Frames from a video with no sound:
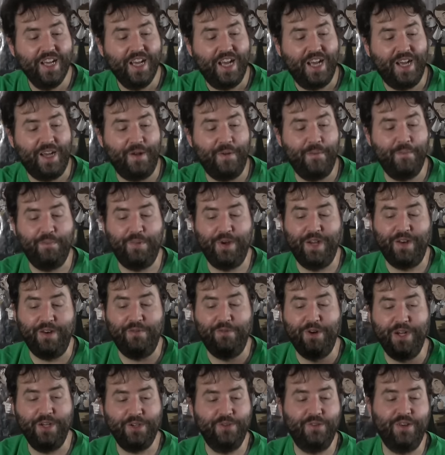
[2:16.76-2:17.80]
Uh, but
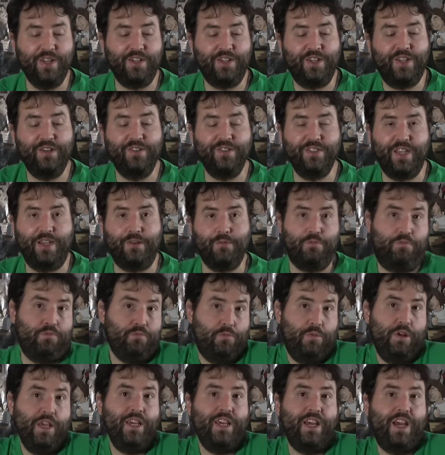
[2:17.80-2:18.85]
Retro H Q is like,
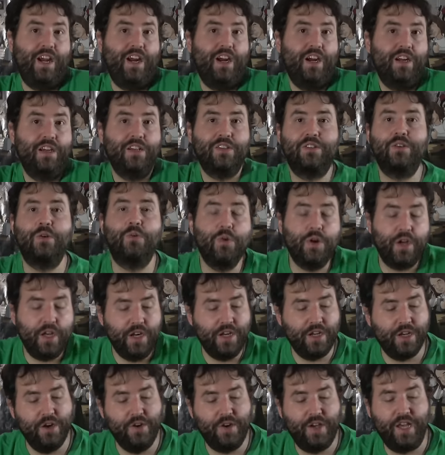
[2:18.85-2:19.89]
we care, so we're
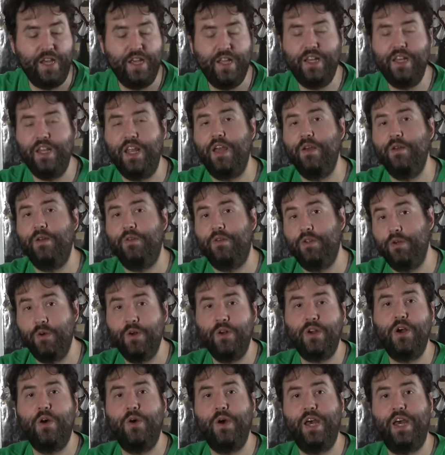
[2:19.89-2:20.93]
gonna go ahead and go,
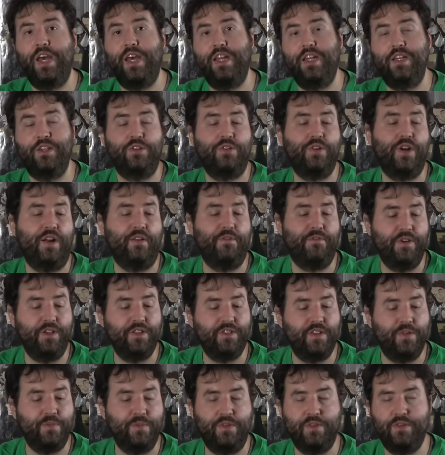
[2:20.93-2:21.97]
go ahead and try to fix
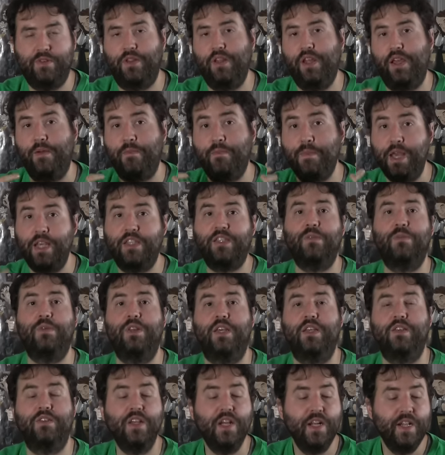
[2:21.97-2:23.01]
some, like make some of
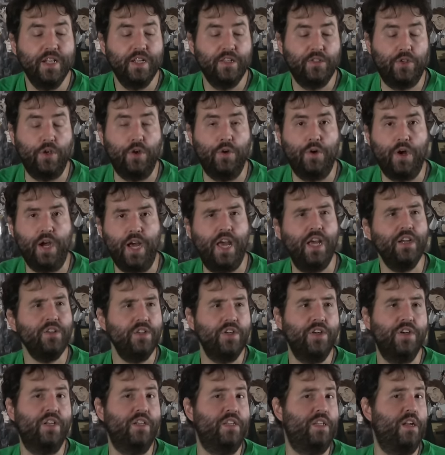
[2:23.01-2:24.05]
these. So I
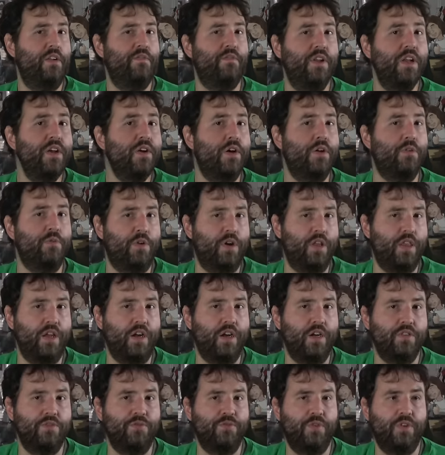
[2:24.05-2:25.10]
actually already did a video on one of
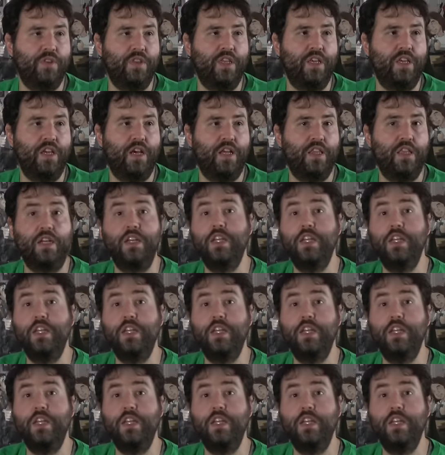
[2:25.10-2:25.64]
theirs for the uh, the